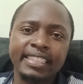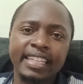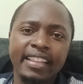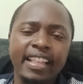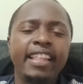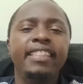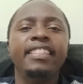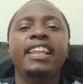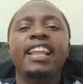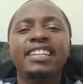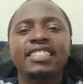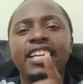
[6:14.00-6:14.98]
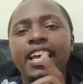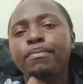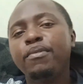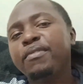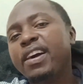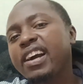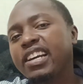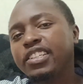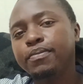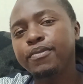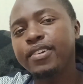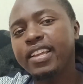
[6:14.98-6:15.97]
And then the last type of a
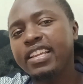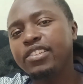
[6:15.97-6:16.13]
cash book